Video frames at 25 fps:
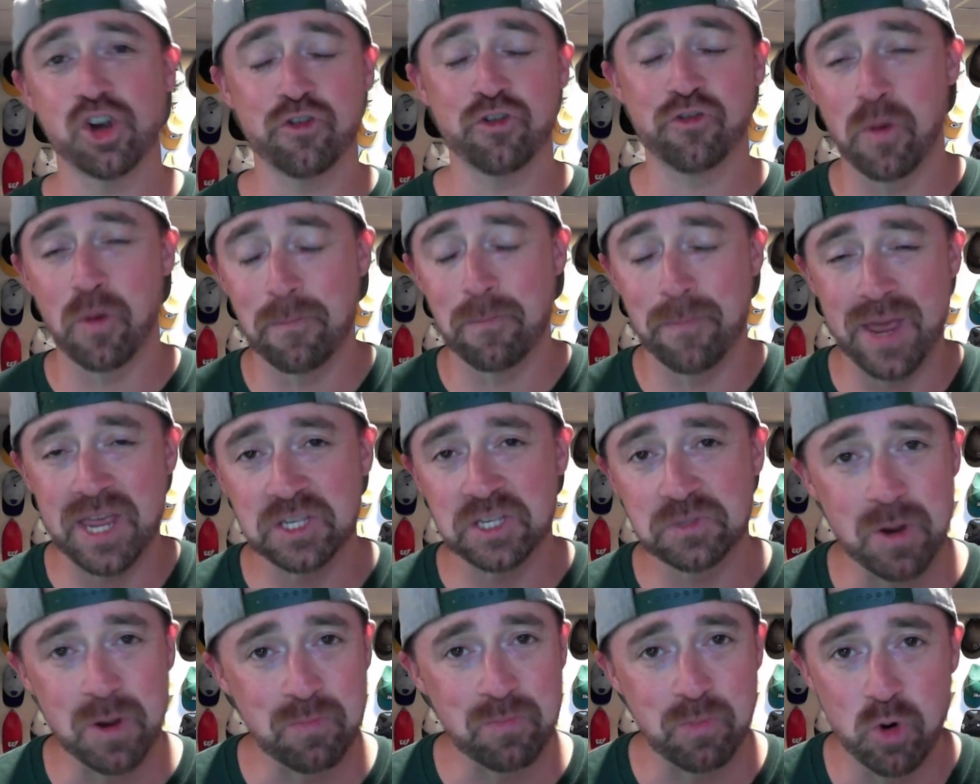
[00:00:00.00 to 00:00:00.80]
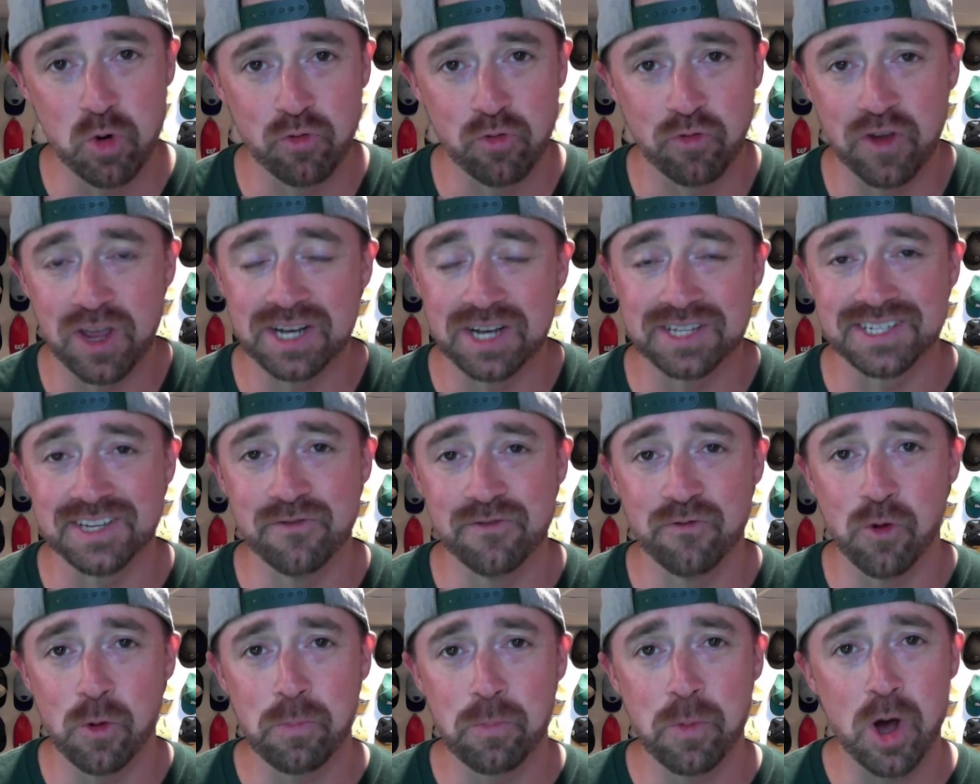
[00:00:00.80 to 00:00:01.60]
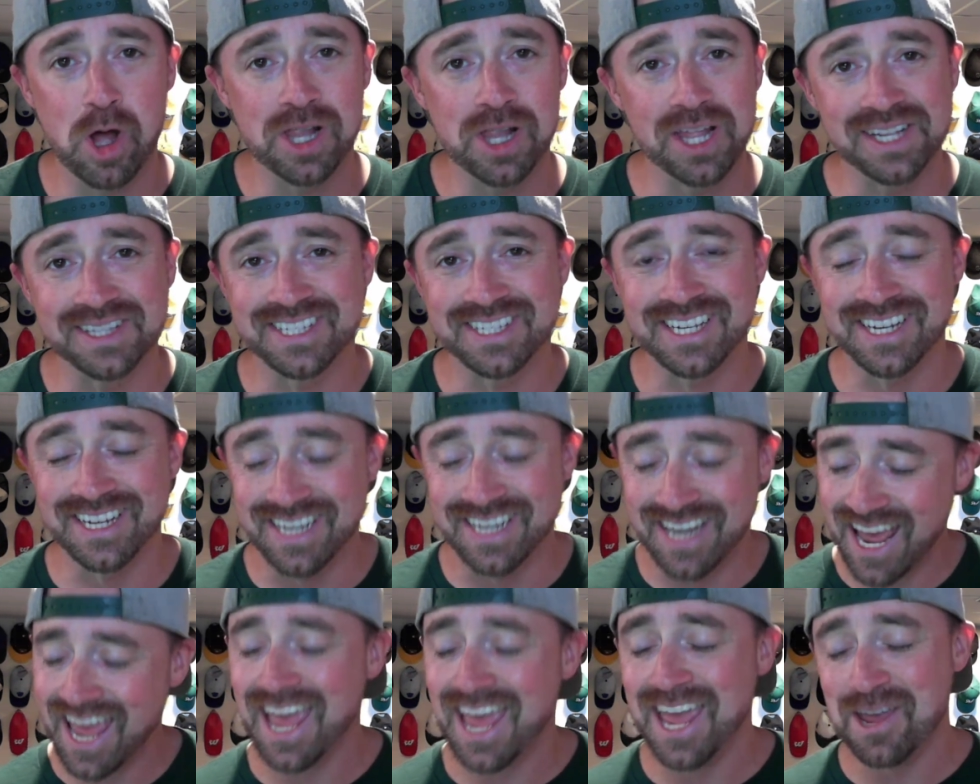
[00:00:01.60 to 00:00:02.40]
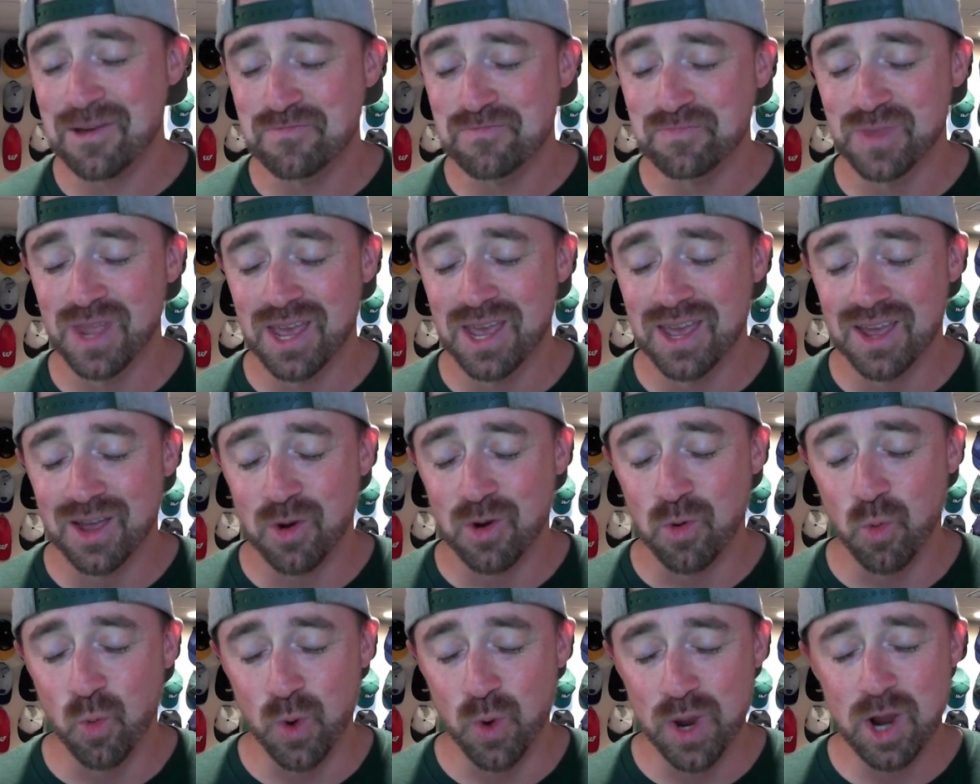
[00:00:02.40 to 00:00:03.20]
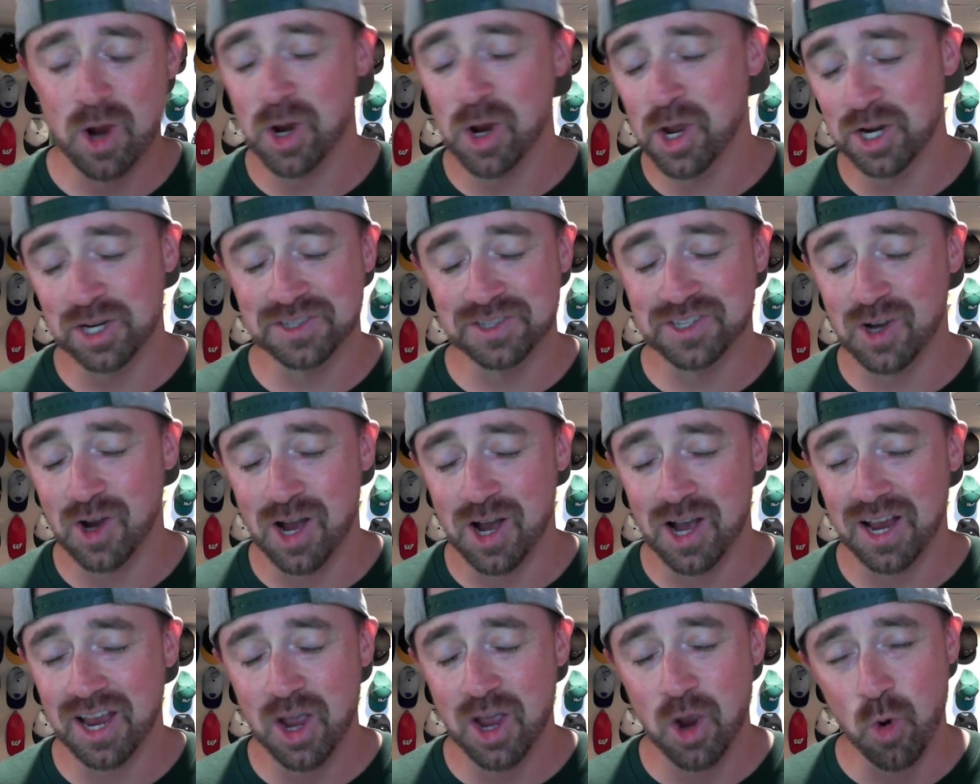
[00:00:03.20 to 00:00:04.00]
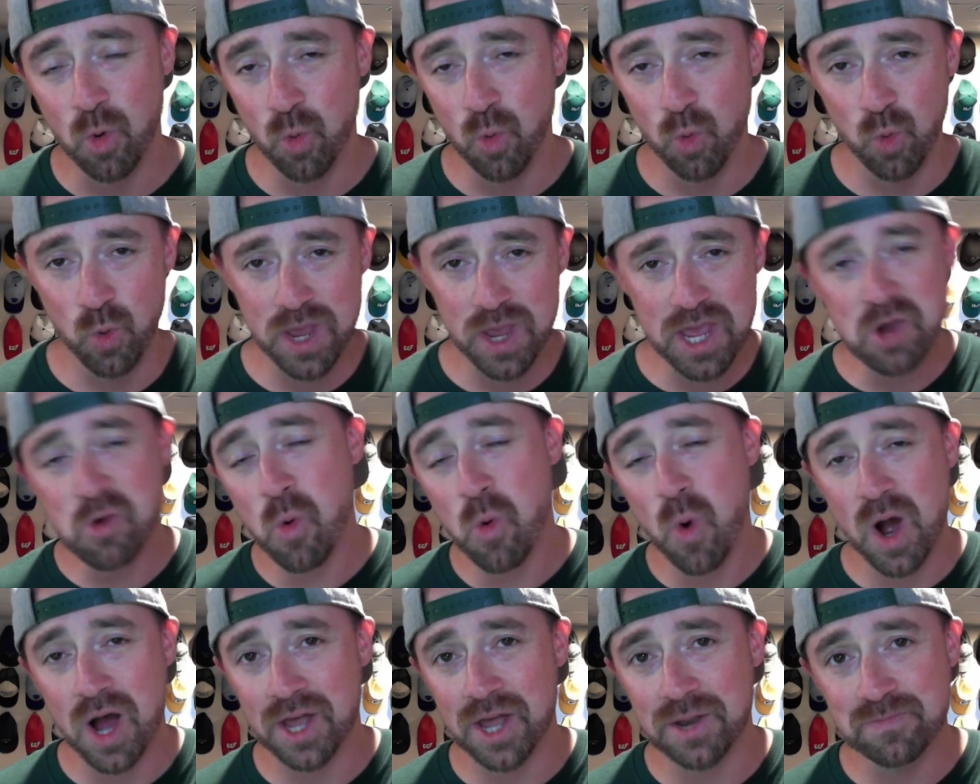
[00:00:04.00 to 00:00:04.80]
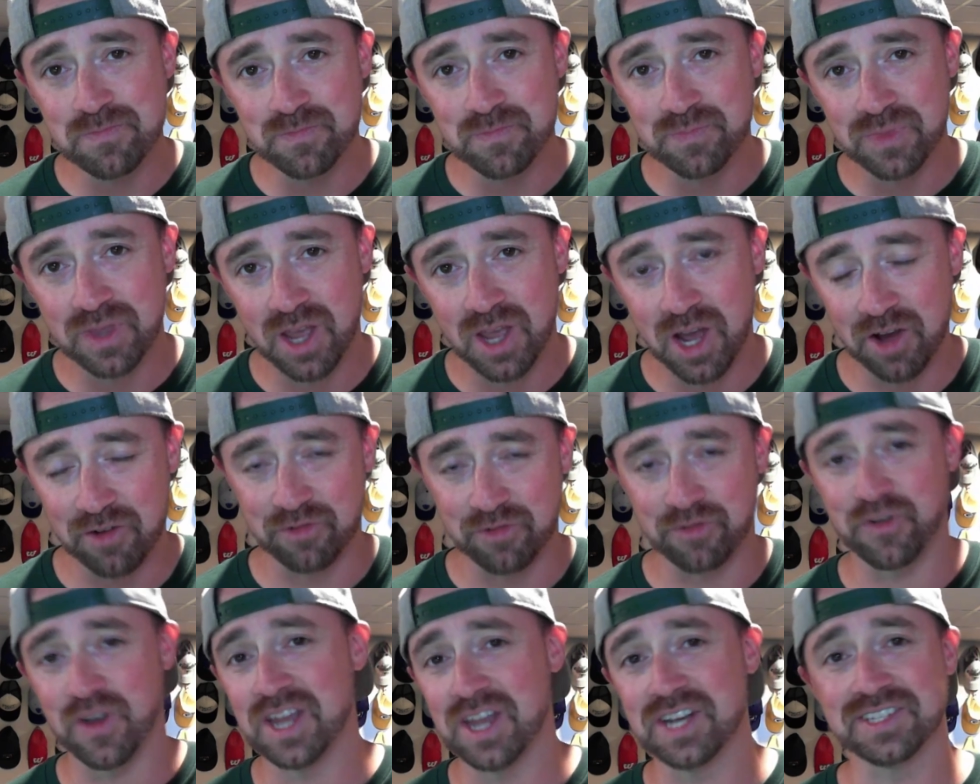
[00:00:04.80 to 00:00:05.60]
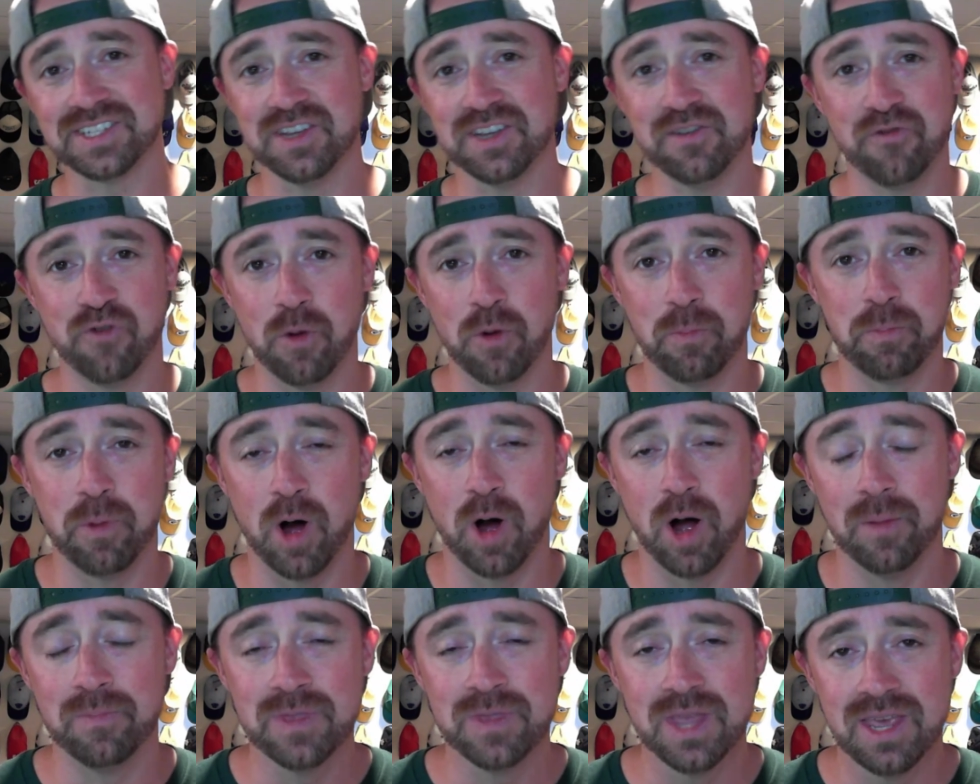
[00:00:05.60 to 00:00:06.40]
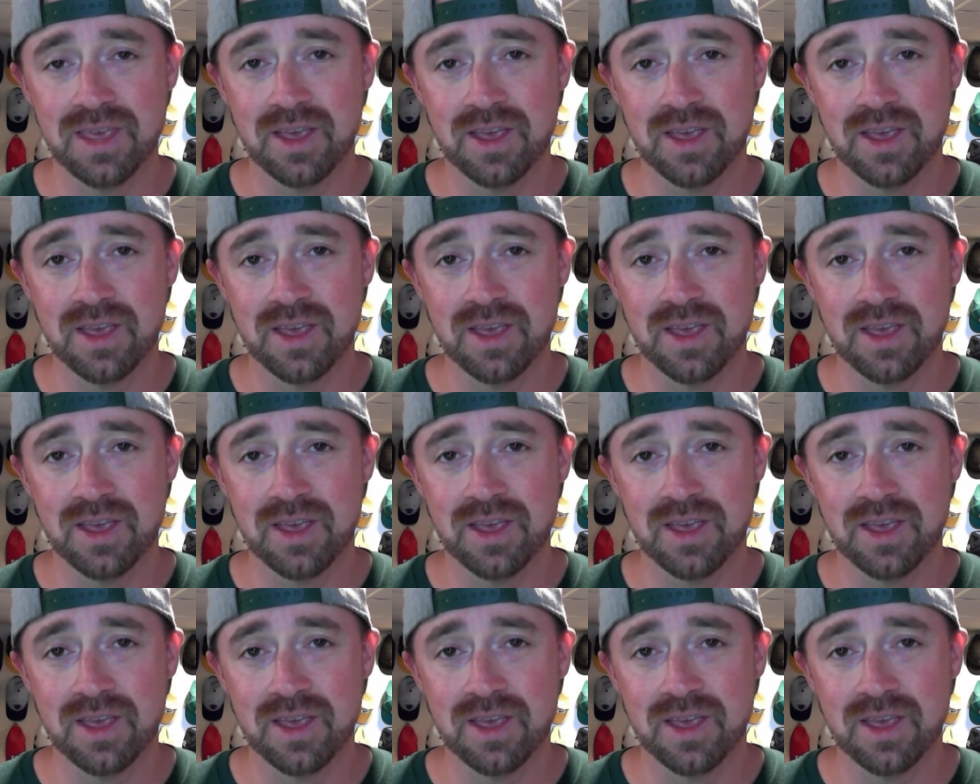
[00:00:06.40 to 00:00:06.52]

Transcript: from Basement Brewed Fantasy Football, and today we are going to talk week one of fantasy football.